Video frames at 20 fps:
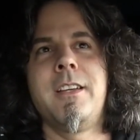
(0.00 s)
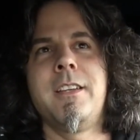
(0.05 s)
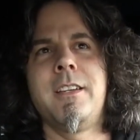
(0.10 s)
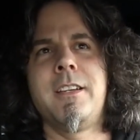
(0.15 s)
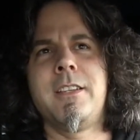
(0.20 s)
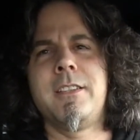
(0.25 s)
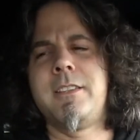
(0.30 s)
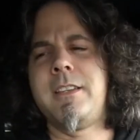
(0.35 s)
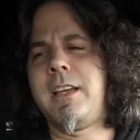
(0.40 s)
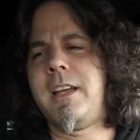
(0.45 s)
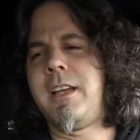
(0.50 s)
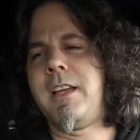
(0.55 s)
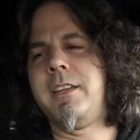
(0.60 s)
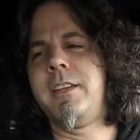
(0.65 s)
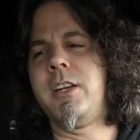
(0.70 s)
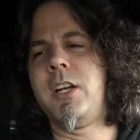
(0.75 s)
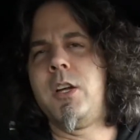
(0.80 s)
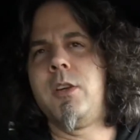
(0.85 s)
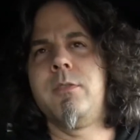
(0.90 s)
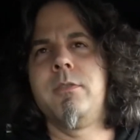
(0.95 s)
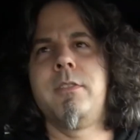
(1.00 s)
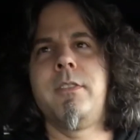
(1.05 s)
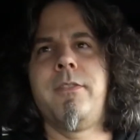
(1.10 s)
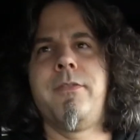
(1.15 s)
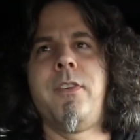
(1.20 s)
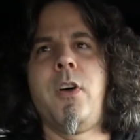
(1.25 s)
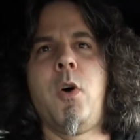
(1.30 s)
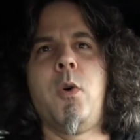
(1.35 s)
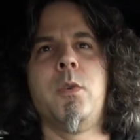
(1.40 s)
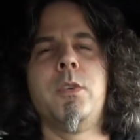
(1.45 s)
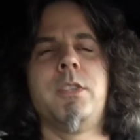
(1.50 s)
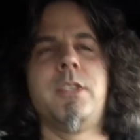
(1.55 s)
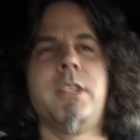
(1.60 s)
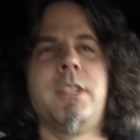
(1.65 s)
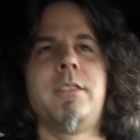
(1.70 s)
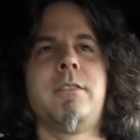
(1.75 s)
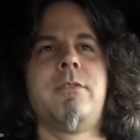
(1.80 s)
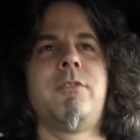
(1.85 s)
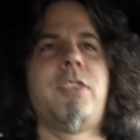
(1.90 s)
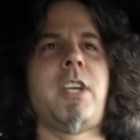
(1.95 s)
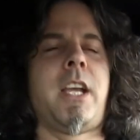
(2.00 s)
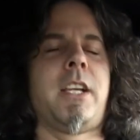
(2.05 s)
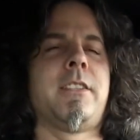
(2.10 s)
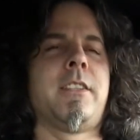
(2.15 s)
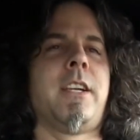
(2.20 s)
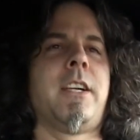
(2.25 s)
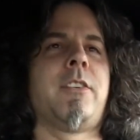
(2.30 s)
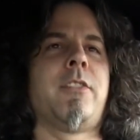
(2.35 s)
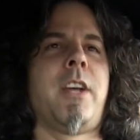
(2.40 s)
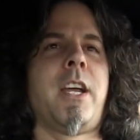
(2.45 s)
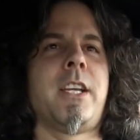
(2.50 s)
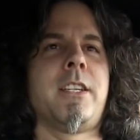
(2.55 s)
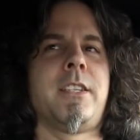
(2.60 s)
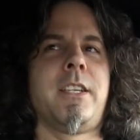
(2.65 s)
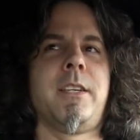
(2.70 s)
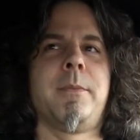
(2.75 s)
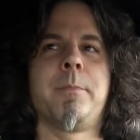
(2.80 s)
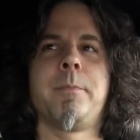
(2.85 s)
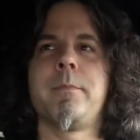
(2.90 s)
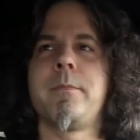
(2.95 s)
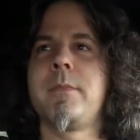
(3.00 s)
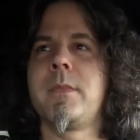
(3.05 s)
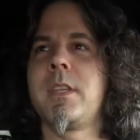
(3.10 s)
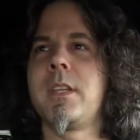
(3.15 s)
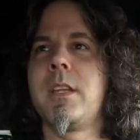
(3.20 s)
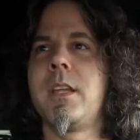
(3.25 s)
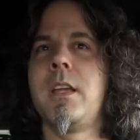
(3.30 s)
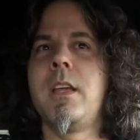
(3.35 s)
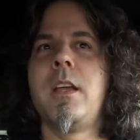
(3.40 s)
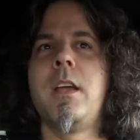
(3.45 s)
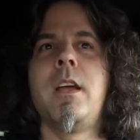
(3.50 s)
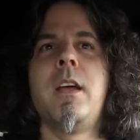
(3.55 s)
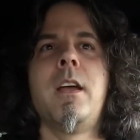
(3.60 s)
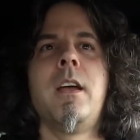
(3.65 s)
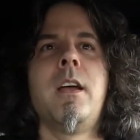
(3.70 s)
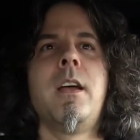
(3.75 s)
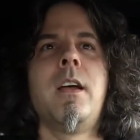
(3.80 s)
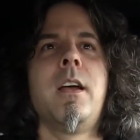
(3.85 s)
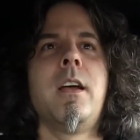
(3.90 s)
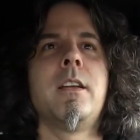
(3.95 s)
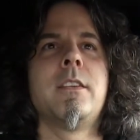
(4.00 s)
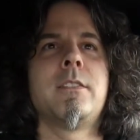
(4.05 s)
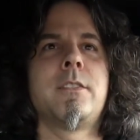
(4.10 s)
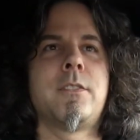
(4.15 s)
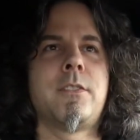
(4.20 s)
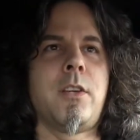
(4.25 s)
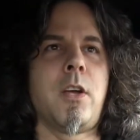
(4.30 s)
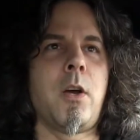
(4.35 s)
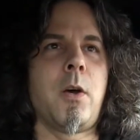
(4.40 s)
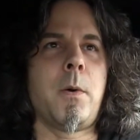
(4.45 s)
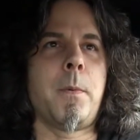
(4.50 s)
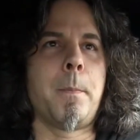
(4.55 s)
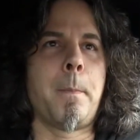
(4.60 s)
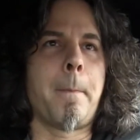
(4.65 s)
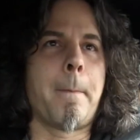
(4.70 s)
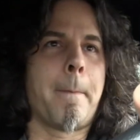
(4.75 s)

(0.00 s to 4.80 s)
because uh, you know the phone just shakes like crazy so